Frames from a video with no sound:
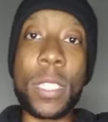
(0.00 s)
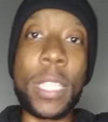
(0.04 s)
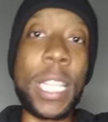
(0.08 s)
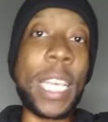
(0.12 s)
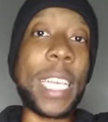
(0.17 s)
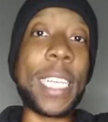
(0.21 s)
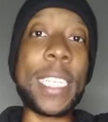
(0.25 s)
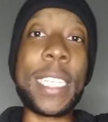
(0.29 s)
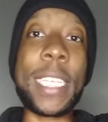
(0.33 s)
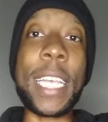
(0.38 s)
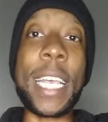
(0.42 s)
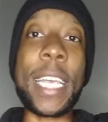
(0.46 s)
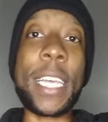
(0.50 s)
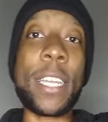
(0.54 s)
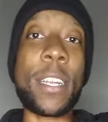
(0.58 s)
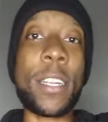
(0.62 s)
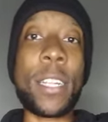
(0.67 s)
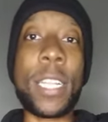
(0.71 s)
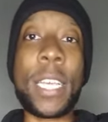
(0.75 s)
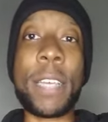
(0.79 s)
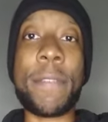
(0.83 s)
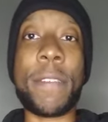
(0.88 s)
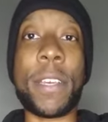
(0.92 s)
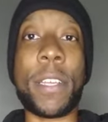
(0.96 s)
They can take it
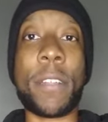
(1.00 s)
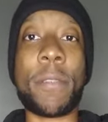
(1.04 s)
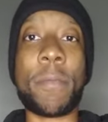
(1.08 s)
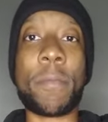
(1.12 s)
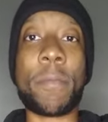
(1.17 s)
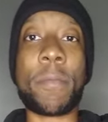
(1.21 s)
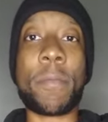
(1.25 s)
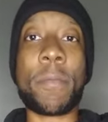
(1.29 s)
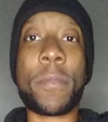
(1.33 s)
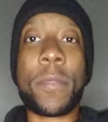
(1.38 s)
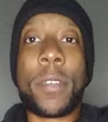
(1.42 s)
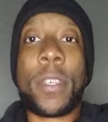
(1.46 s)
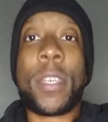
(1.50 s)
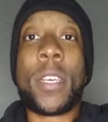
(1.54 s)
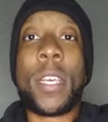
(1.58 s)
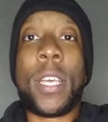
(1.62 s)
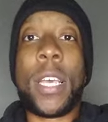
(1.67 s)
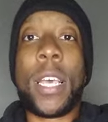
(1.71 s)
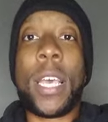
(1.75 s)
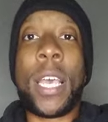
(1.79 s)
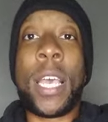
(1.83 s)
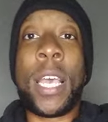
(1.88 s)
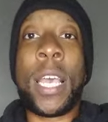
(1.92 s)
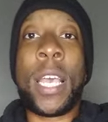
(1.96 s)
or leave it.
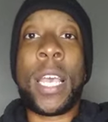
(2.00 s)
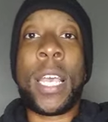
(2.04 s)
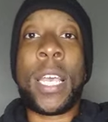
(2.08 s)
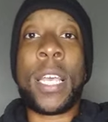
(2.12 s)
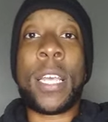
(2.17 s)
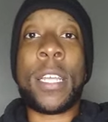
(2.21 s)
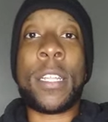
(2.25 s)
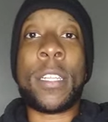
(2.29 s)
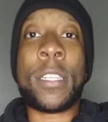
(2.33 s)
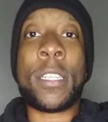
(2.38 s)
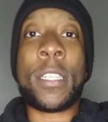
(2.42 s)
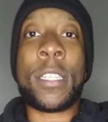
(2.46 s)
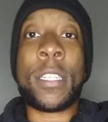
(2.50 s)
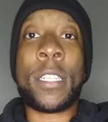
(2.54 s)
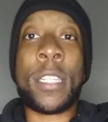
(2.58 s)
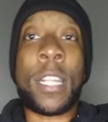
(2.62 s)
And